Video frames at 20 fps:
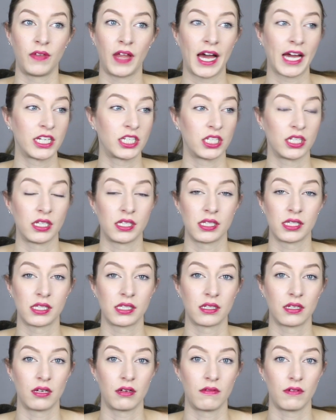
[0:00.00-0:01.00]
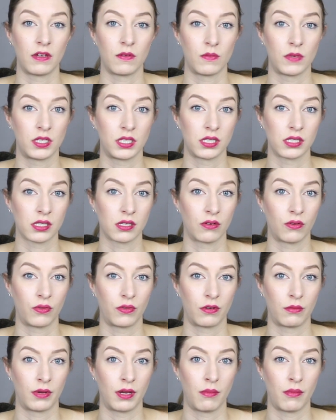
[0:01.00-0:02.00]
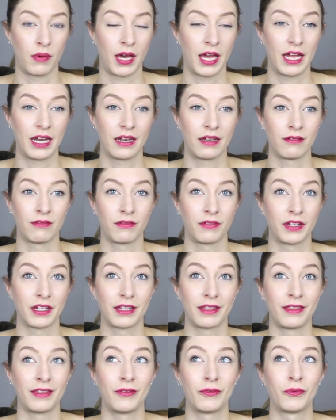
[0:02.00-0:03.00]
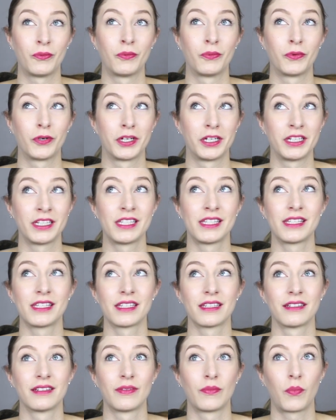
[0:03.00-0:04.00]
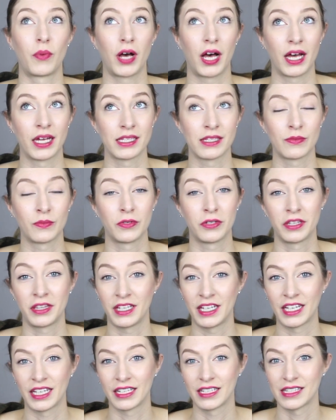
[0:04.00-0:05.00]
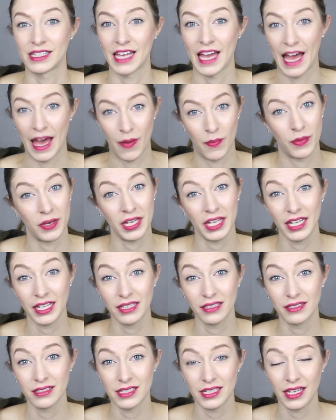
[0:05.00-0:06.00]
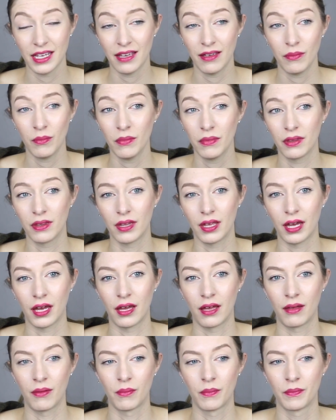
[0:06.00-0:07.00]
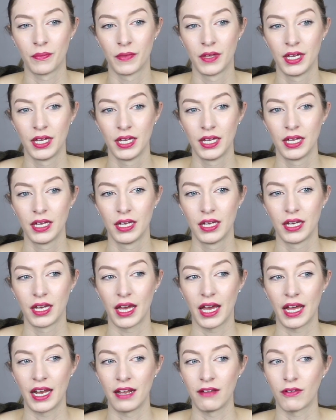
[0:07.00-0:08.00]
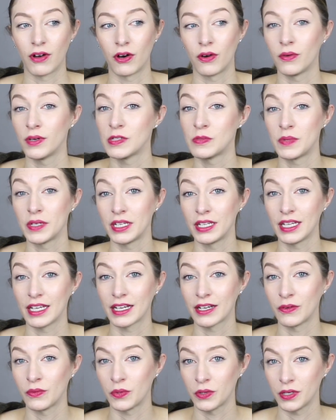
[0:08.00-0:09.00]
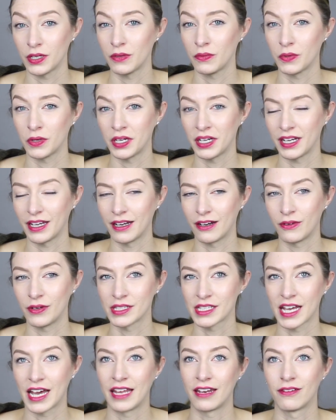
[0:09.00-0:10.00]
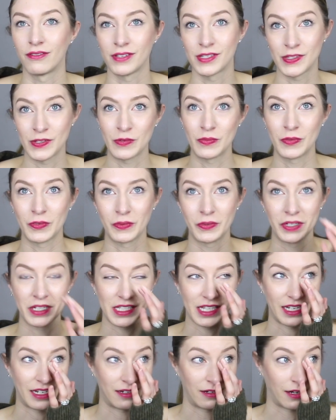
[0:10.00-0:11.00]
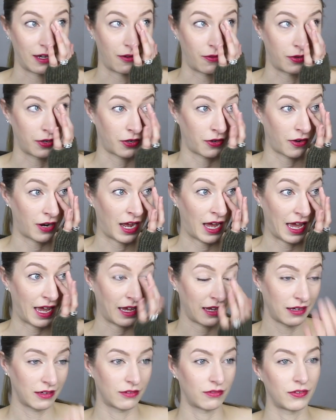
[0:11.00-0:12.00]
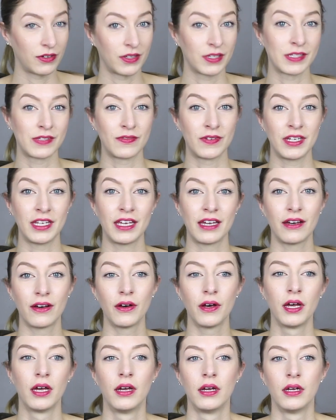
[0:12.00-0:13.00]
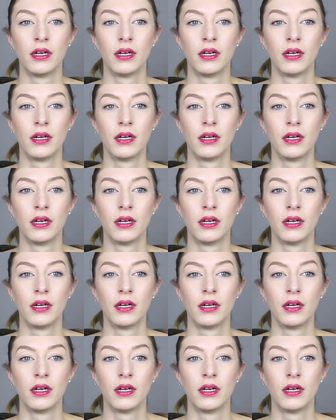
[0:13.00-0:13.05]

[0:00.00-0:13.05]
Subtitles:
flashes of images go through my mind of like the worst possible things happening to him. And I've always been like a worrywart. I always kind of assumed the worst. I did not want to cry for this video.